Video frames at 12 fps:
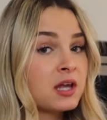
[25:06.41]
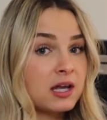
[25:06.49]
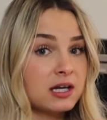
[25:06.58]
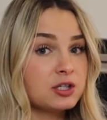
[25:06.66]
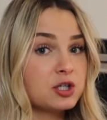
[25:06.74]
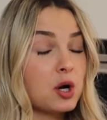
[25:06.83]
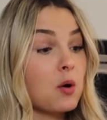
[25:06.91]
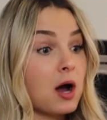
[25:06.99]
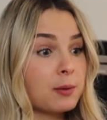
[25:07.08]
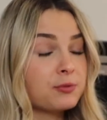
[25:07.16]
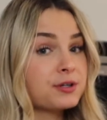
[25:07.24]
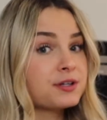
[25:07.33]
And you know,
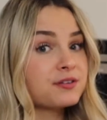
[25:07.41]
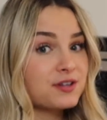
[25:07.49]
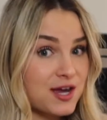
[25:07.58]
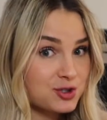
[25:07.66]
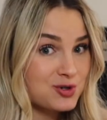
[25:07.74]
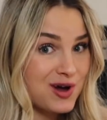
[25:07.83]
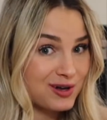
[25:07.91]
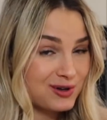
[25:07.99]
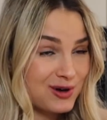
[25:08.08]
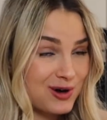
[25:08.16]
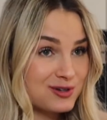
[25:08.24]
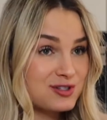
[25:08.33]
I'm reading the SQL
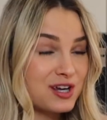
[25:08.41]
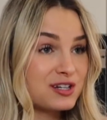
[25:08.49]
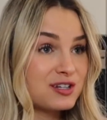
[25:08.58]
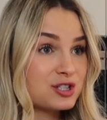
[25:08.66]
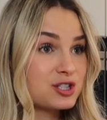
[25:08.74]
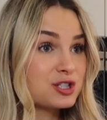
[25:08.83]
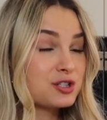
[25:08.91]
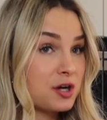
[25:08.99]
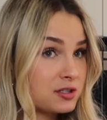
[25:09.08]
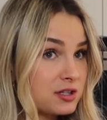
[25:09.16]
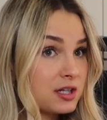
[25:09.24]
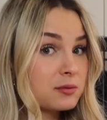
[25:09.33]
codes, and there should not